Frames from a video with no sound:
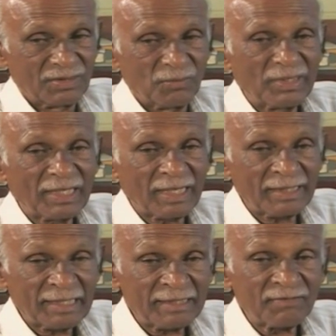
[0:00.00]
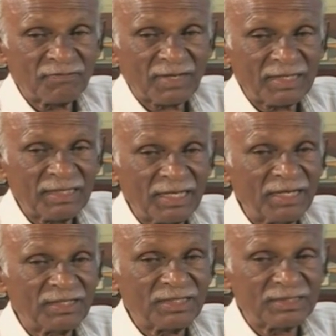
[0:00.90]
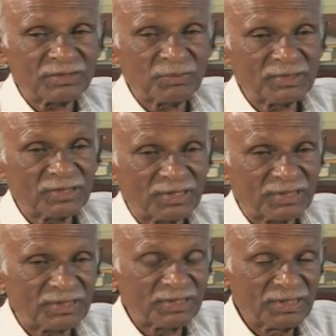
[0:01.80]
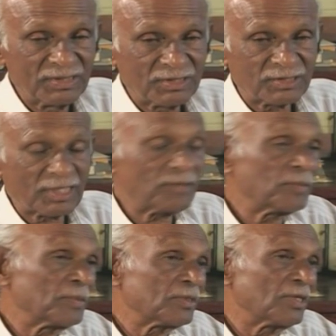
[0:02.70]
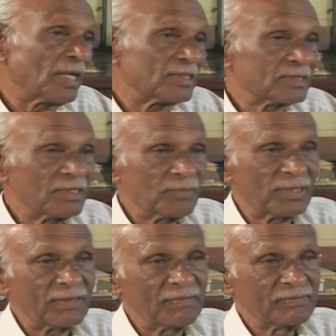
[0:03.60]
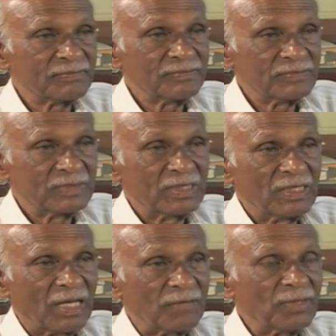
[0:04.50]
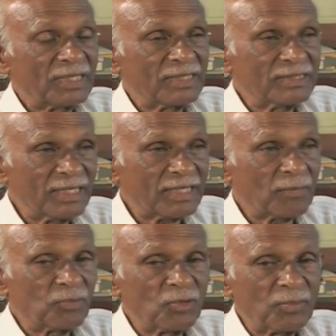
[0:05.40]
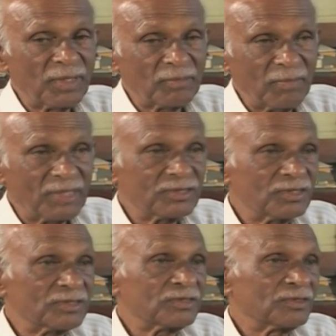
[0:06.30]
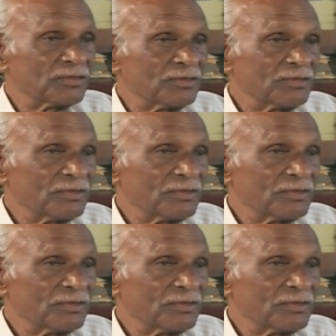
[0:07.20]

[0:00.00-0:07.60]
We can identify areas which are susceptible to landslipping, and we can take appropriate measures to